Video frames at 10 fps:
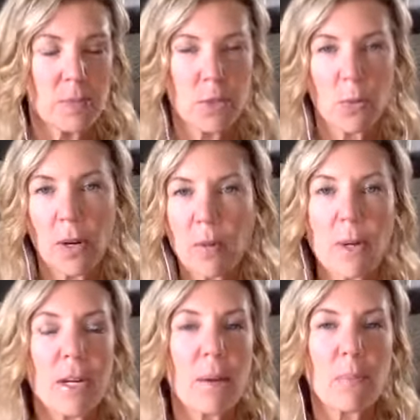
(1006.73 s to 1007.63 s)

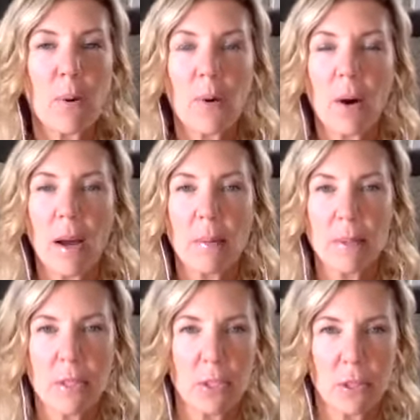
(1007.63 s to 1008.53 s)
21-day program
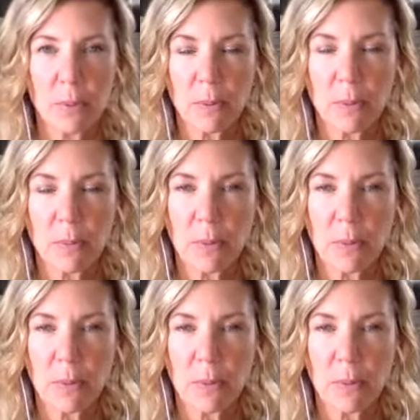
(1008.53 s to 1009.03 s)
teaching people